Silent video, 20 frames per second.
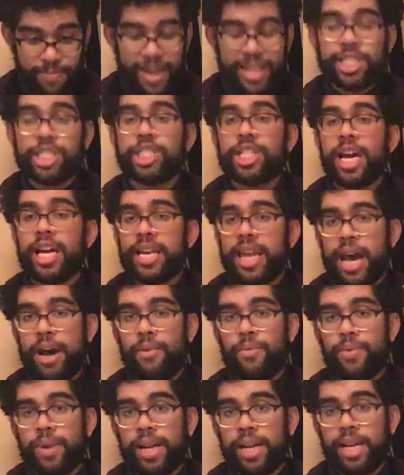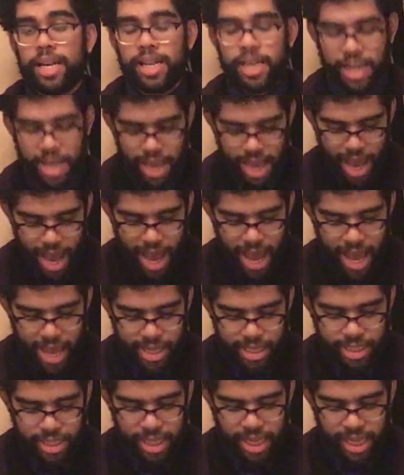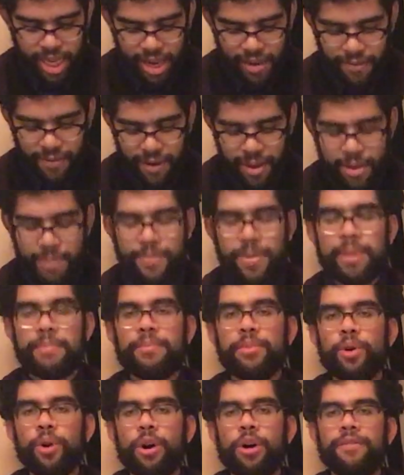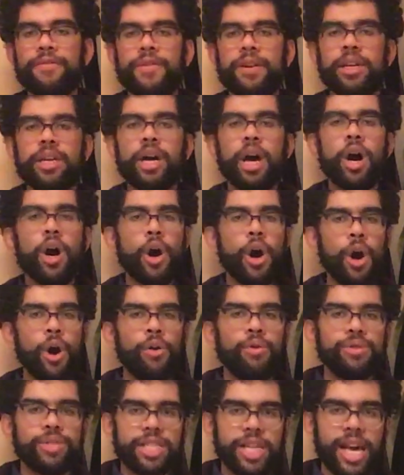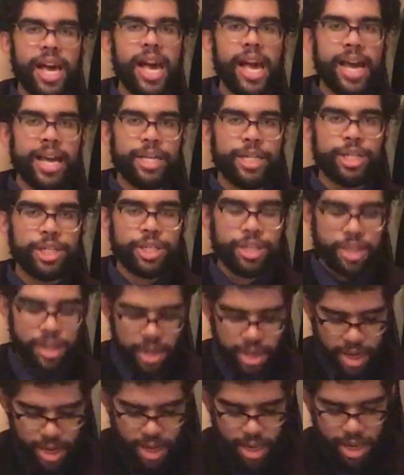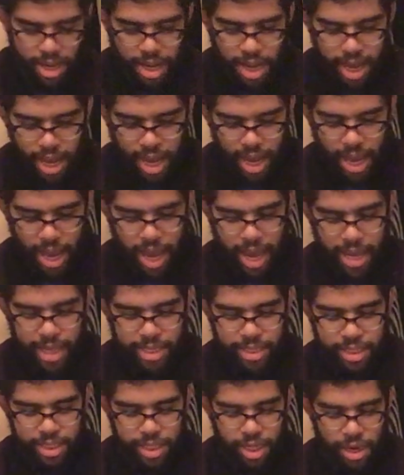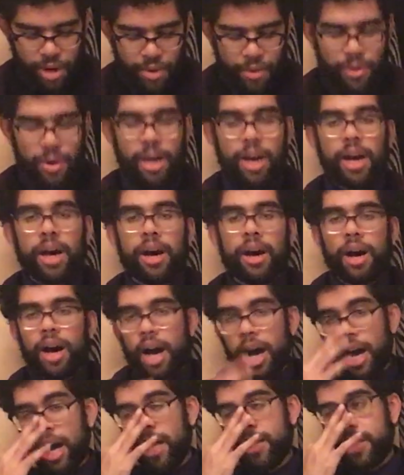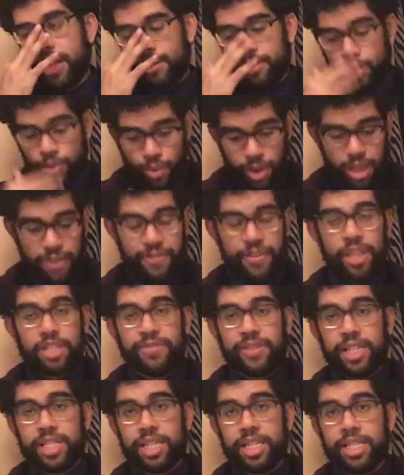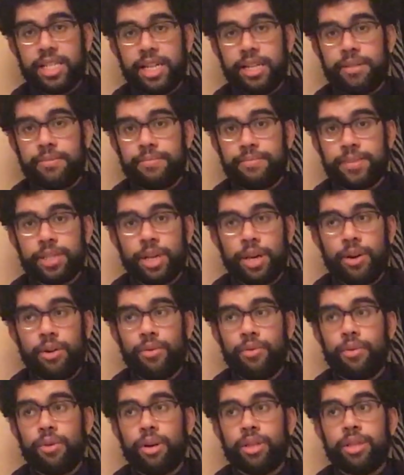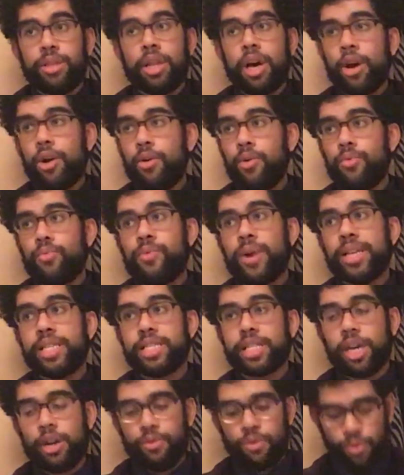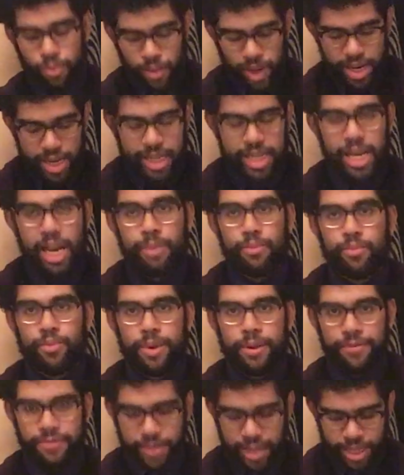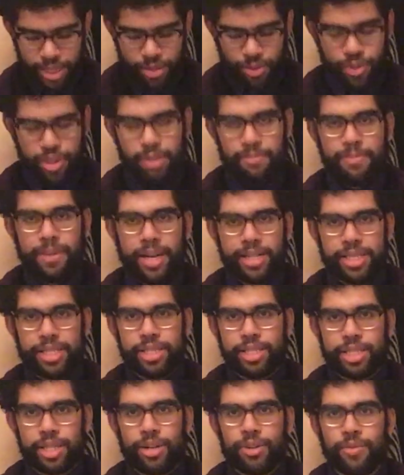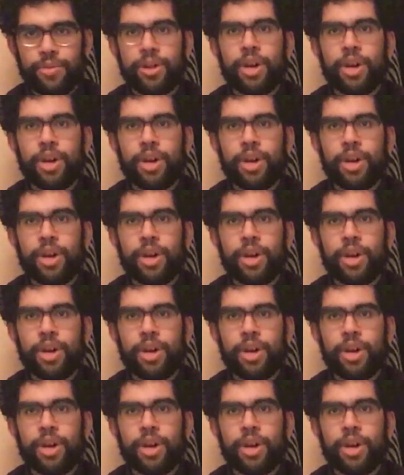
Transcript: made to stand out really, and they give it a bit more of an older edge. And so that was one of the first things I did. So no race coat will really come with these sorts of buttons, so